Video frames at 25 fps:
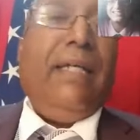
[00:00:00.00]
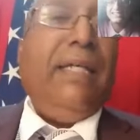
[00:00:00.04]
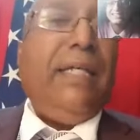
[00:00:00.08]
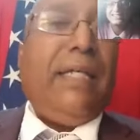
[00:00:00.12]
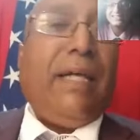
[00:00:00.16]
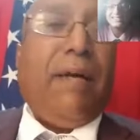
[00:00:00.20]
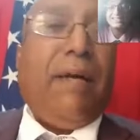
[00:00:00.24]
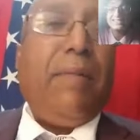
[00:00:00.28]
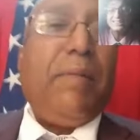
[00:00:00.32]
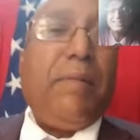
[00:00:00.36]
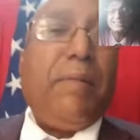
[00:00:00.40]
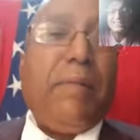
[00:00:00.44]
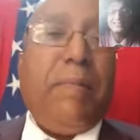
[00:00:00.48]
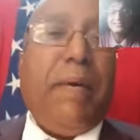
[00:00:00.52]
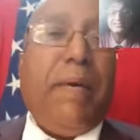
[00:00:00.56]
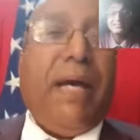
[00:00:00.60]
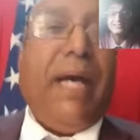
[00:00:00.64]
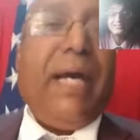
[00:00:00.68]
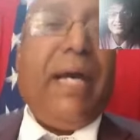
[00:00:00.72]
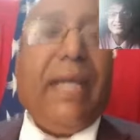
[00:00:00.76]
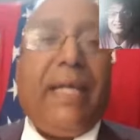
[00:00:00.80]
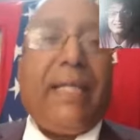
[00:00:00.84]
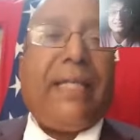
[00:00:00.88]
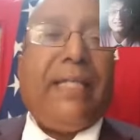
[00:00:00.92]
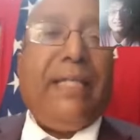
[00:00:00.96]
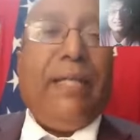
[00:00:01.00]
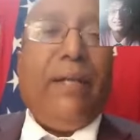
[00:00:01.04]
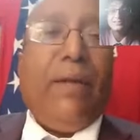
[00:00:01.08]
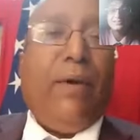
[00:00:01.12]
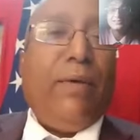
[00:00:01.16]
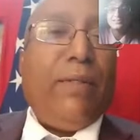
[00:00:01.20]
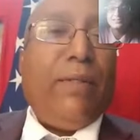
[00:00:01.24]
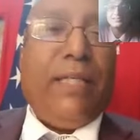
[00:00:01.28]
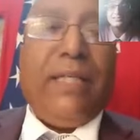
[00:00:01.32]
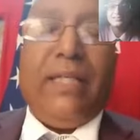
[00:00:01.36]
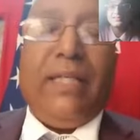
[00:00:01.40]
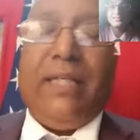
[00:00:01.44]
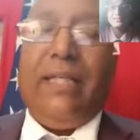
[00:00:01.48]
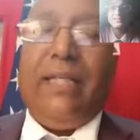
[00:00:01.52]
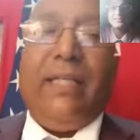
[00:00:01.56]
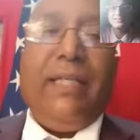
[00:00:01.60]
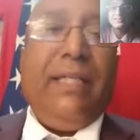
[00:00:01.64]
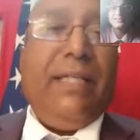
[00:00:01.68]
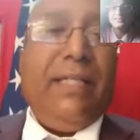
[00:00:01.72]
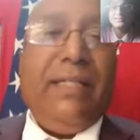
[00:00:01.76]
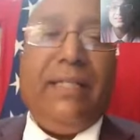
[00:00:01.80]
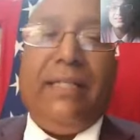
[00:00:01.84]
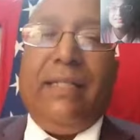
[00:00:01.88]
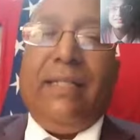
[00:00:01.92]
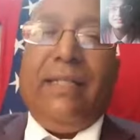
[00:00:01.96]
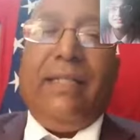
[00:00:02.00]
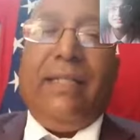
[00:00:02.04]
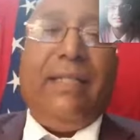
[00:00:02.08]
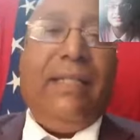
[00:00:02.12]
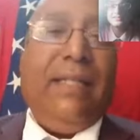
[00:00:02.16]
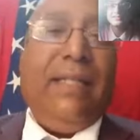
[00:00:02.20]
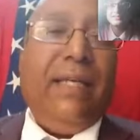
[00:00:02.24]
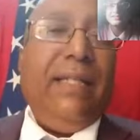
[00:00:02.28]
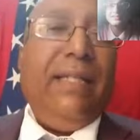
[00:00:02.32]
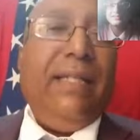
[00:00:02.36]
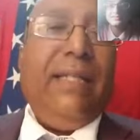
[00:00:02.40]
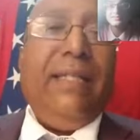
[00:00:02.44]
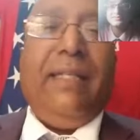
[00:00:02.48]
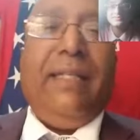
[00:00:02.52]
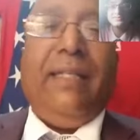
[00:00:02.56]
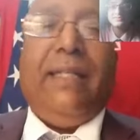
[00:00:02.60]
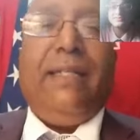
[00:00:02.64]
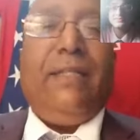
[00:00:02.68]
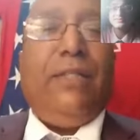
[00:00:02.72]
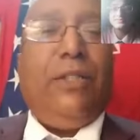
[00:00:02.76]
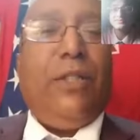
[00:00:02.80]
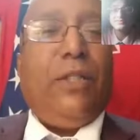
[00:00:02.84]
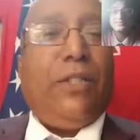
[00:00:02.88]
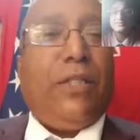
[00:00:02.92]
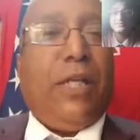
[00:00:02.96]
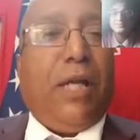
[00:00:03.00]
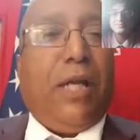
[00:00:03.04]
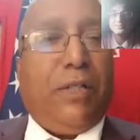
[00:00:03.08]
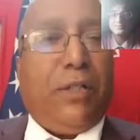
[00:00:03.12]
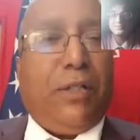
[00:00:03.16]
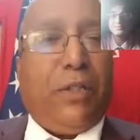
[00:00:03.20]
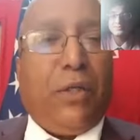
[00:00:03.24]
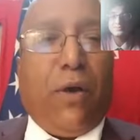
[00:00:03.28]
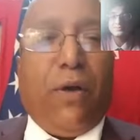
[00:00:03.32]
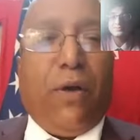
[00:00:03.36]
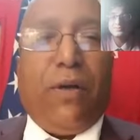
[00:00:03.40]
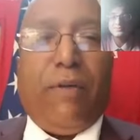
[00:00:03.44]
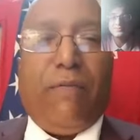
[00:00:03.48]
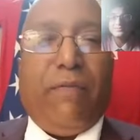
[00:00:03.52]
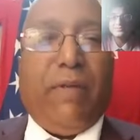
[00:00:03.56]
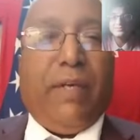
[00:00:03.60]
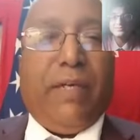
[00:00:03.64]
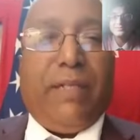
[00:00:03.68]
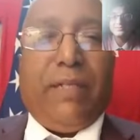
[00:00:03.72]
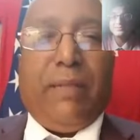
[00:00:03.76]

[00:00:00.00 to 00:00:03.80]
comes back, they're just not short of it.